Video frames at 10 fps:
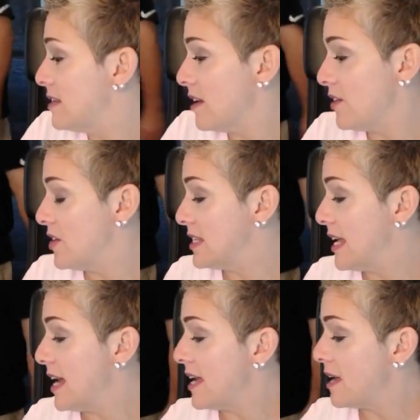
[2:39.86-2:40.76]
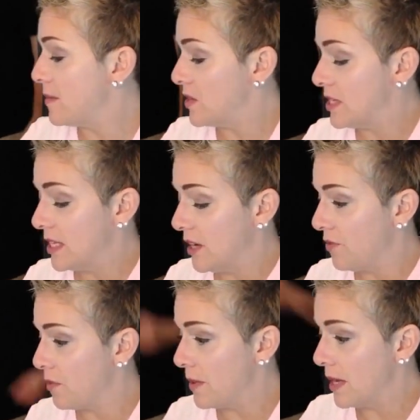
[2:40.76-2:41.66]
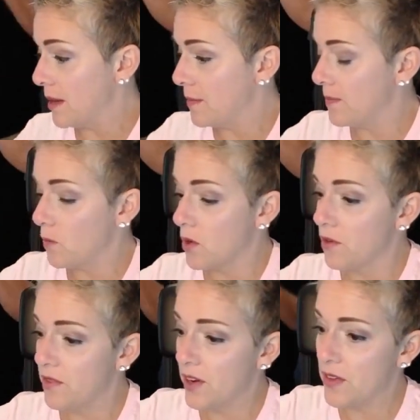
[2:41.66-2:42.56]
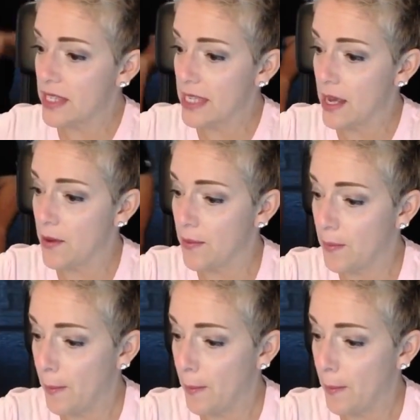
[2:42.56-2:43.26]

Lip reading: southern as I am. Here, sit here for a minute. We're going to figure this out.